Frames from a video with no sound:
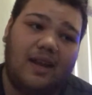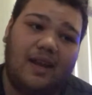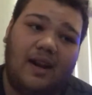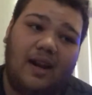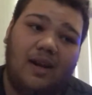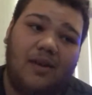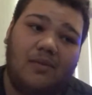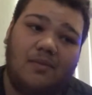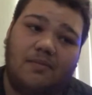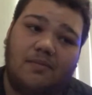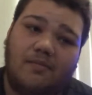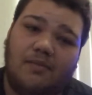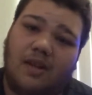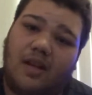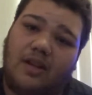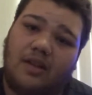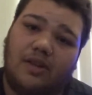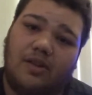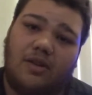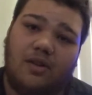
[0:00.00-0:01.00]
get out,
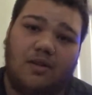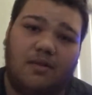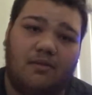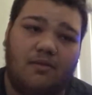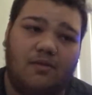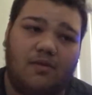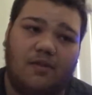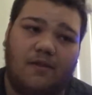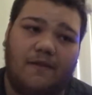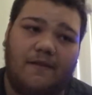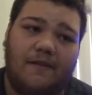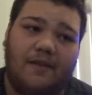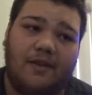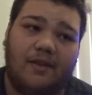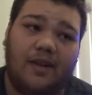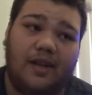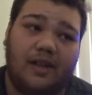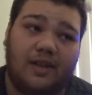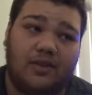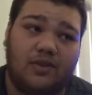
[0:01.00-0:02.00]
and you feel
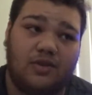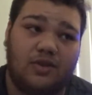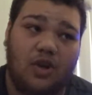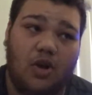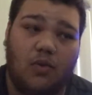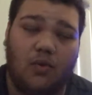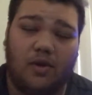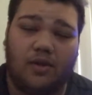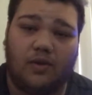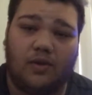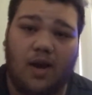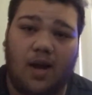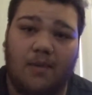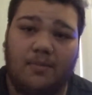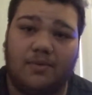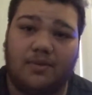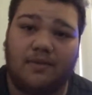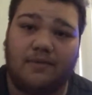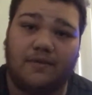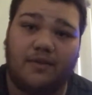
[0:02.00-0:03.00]
like there's no other
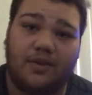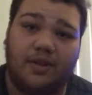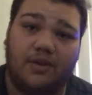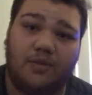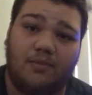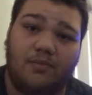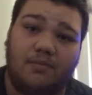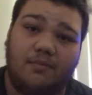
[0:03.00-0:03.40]
option for you.